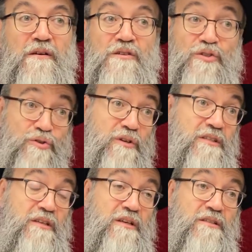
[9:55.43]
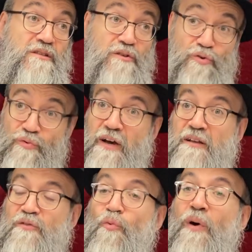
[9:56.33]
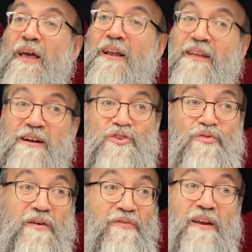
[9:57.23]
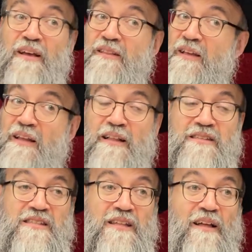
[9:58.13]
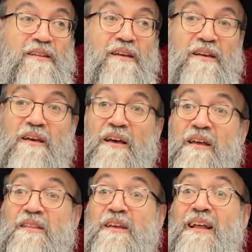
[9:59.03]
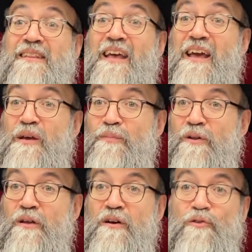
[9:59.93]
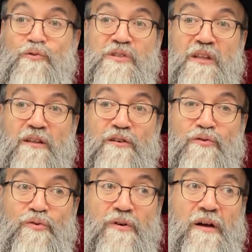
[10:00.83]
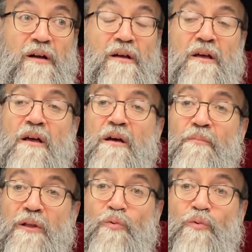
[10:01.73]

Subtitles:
So he says, "You're right, while they are traveling, they're not studying, they're not able to study Torah, But